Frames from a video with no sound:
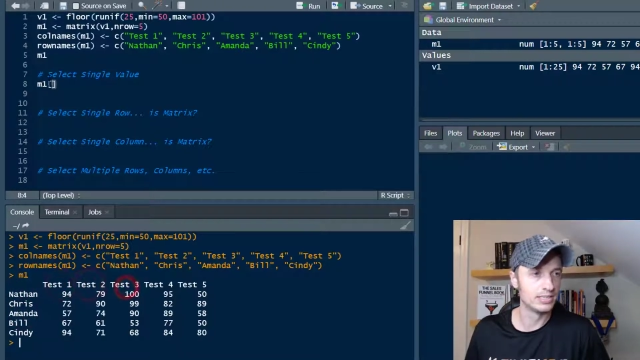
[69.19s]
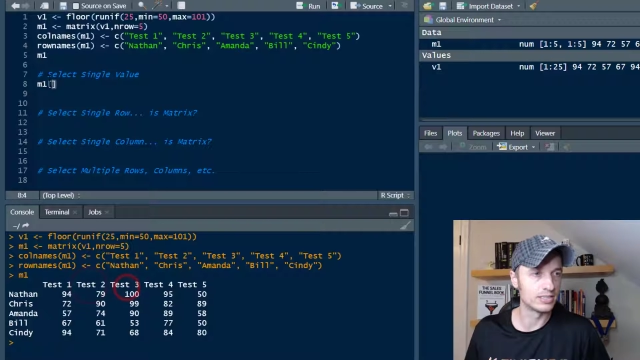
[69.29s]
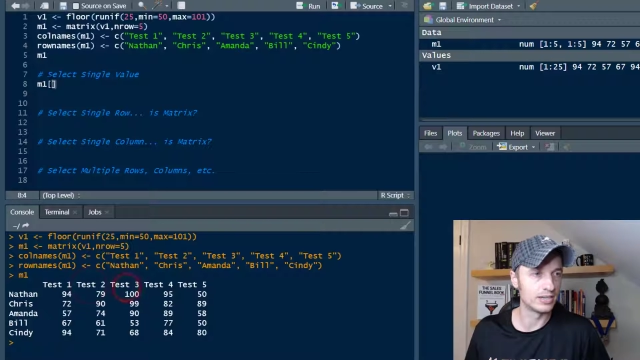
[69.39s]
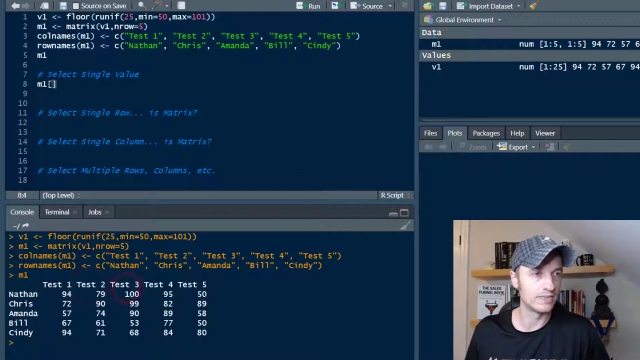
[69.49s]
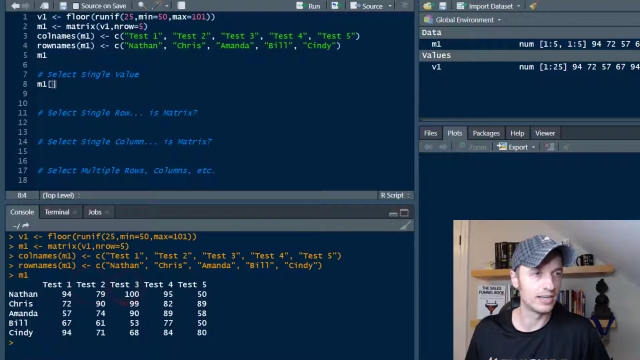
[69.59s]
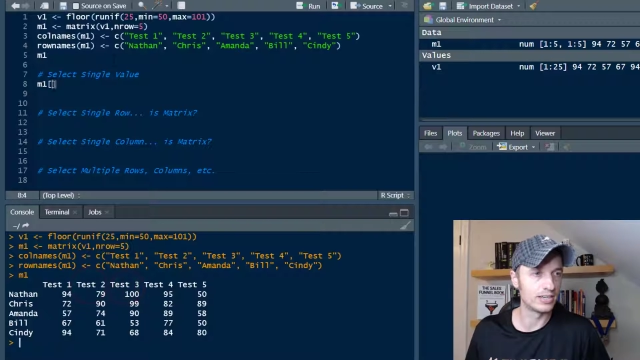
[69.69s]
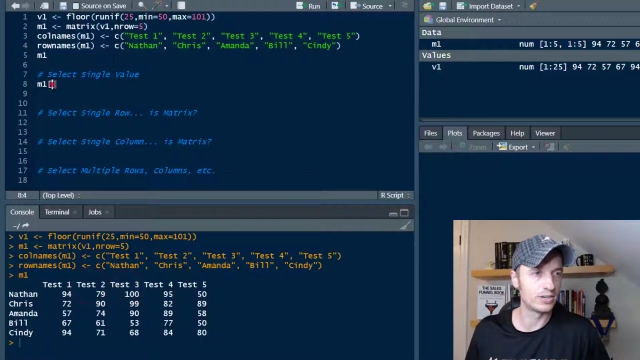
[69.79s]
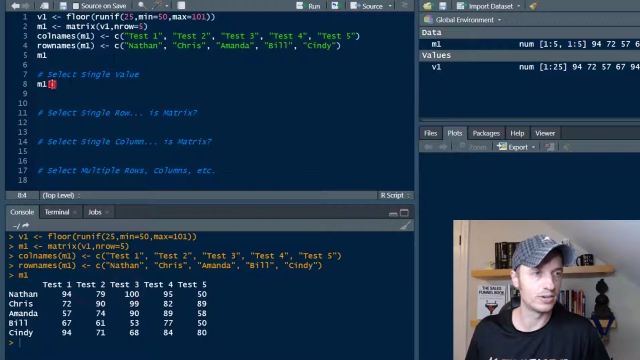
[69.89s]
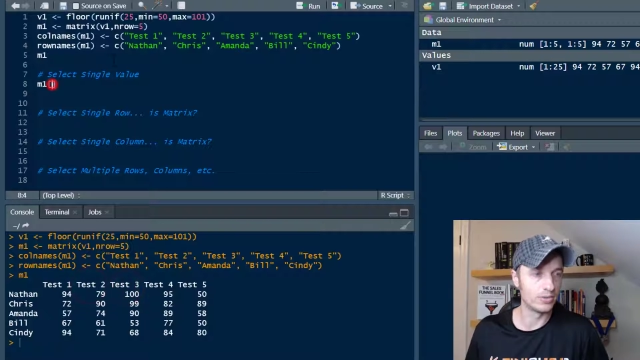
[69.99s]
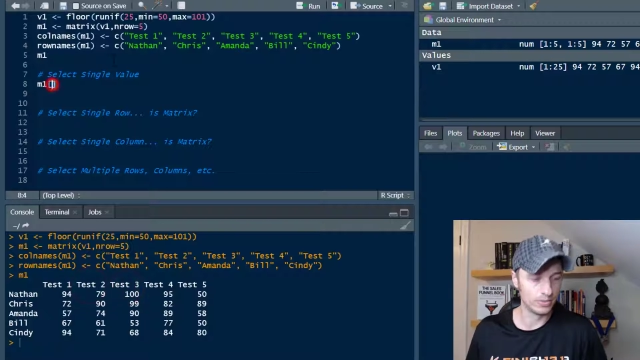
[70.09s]
So if I
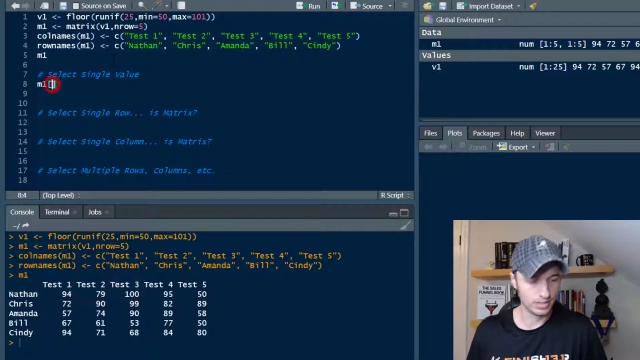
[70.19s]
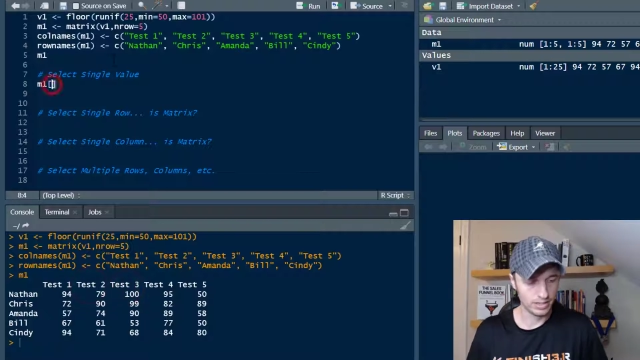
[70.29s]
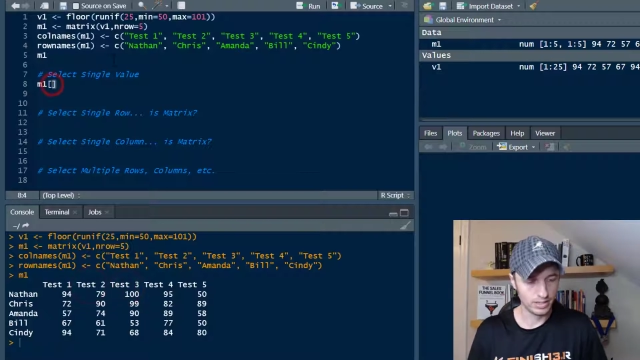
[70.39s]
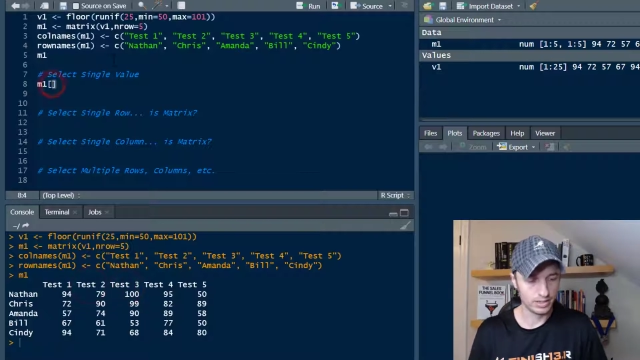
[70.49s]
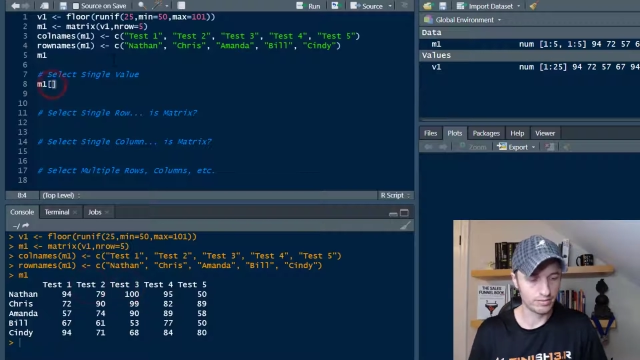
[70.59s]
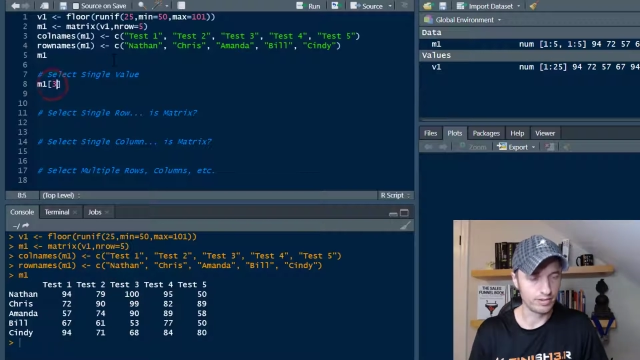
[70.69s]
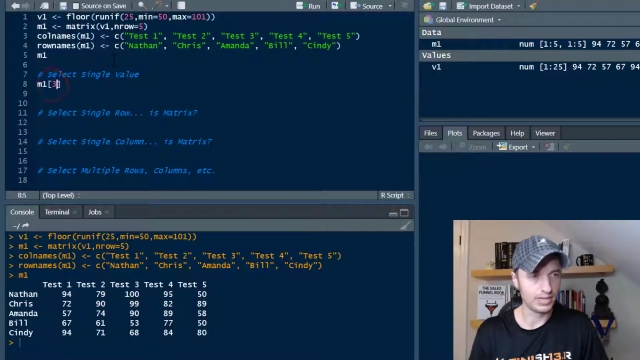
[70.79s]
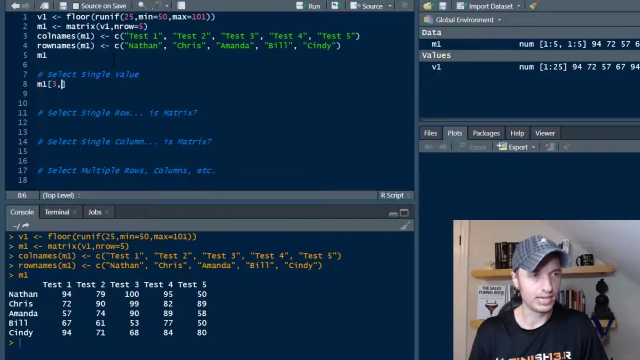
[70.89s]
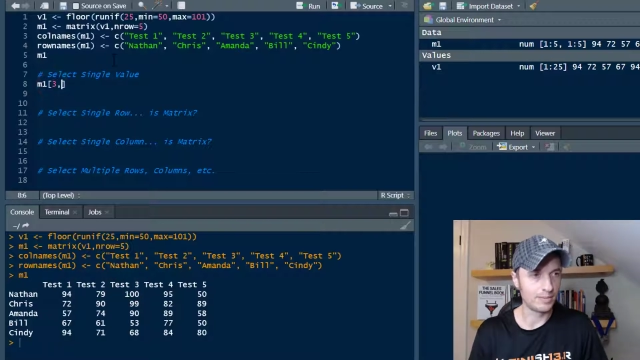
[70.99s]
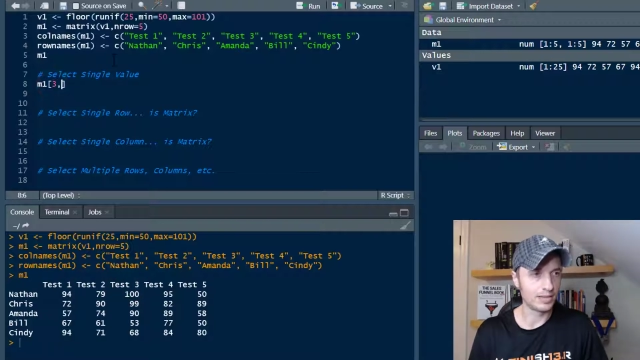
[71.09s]
do three
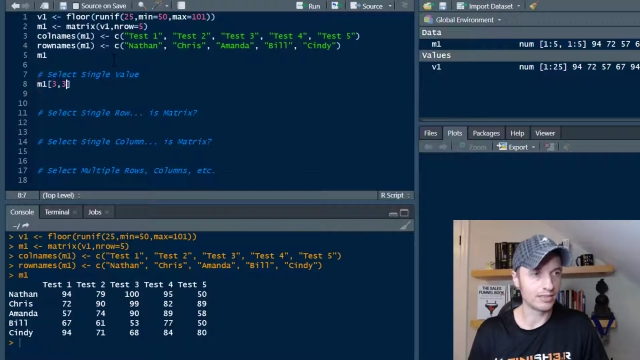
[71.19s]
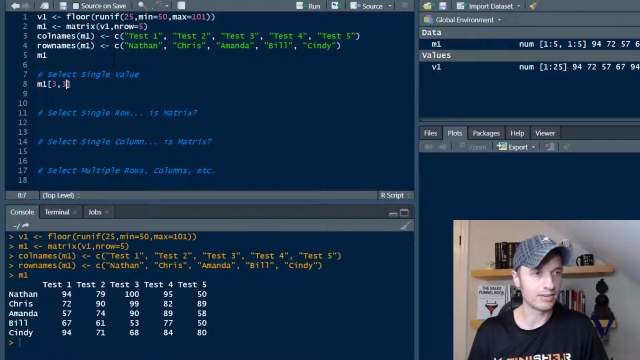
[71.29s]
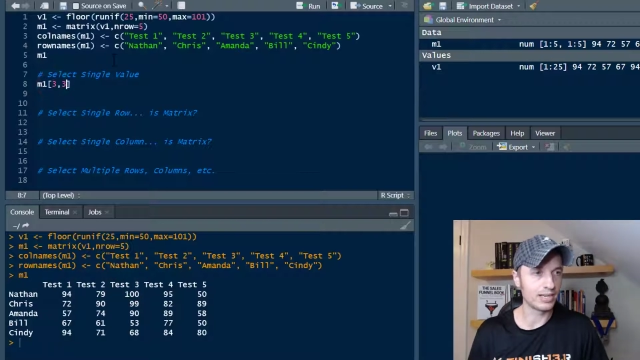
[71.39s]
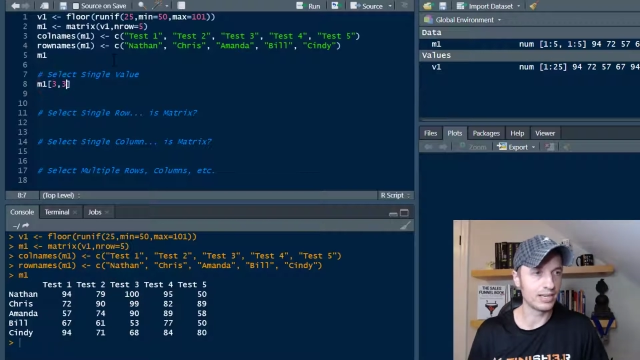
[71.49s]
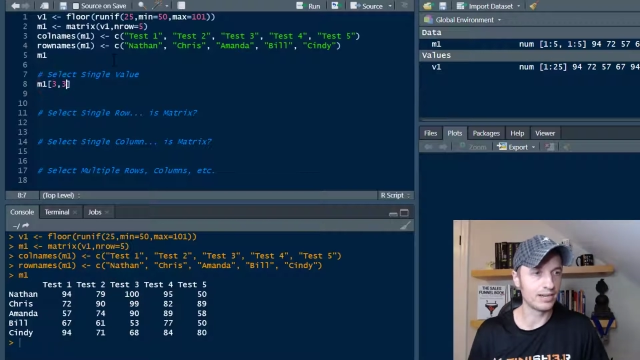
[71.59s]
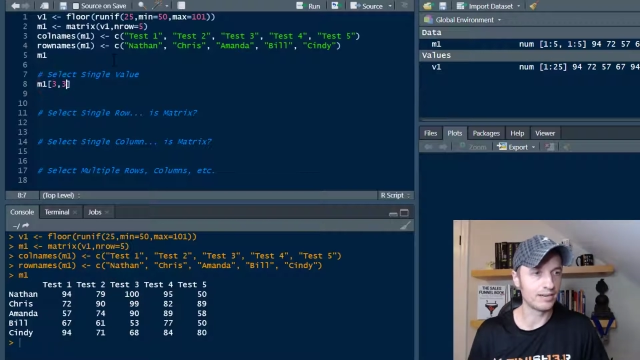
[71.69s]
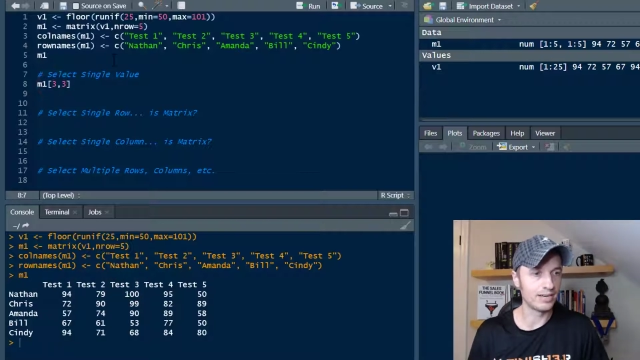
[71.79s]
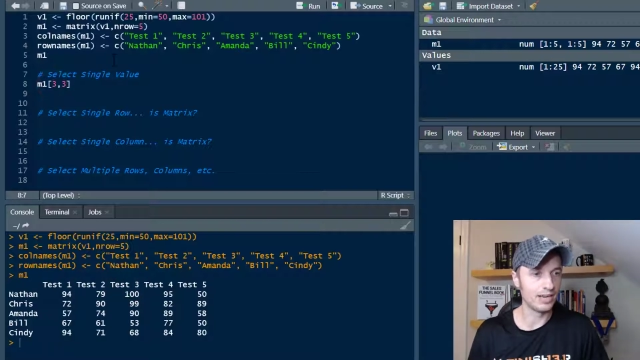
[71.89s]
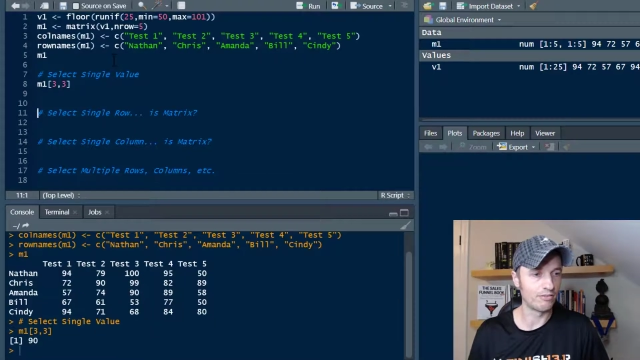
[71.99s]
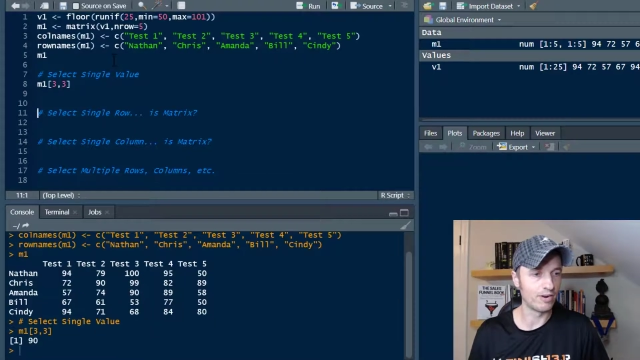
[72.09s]
comma three in here
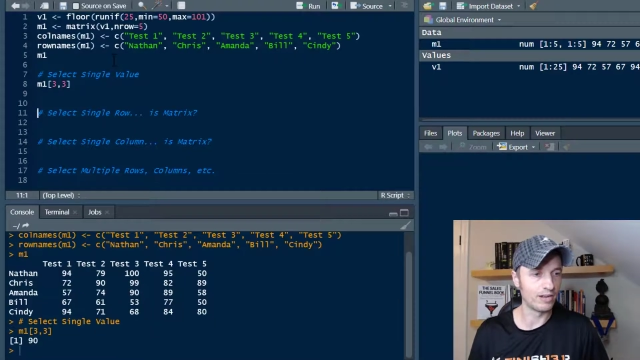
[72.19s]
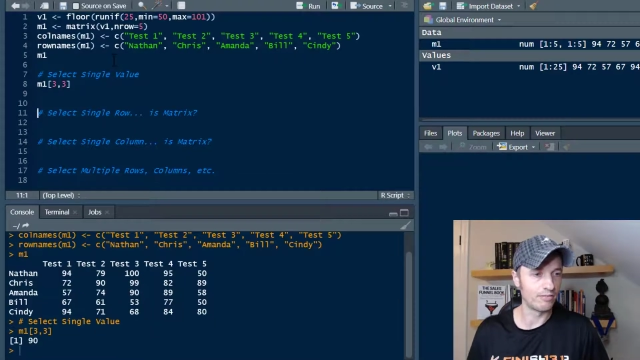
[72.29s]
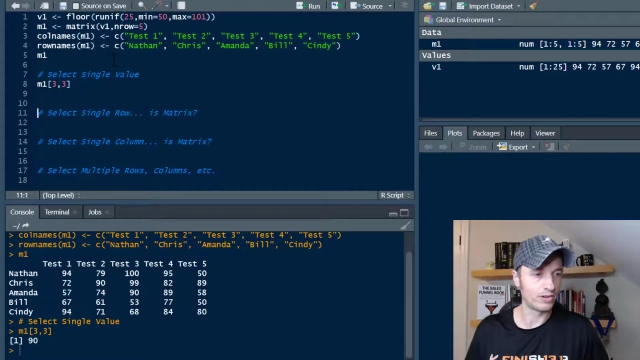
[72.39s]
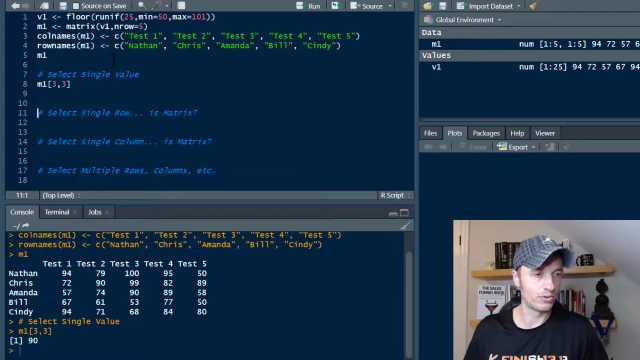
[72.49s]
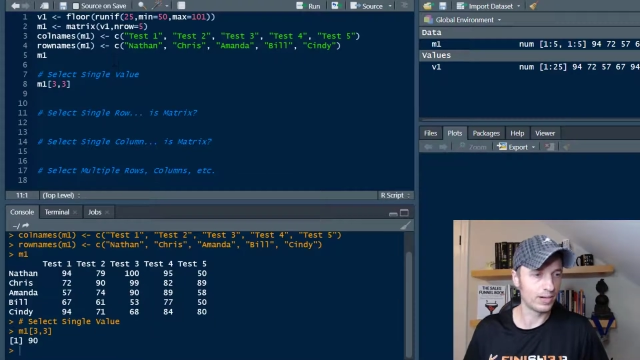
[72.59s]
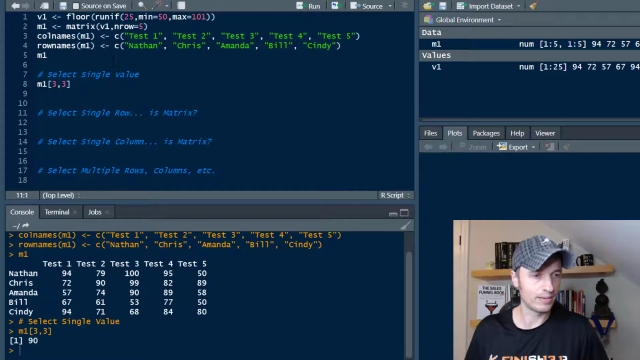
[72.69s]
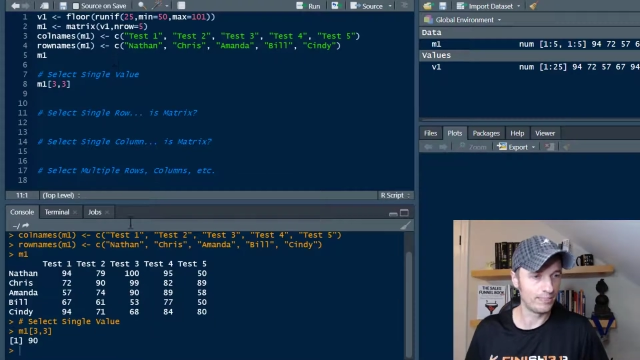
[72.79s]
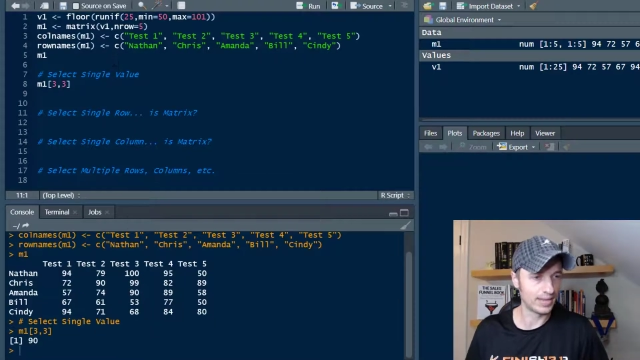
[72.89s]
and run it real quick,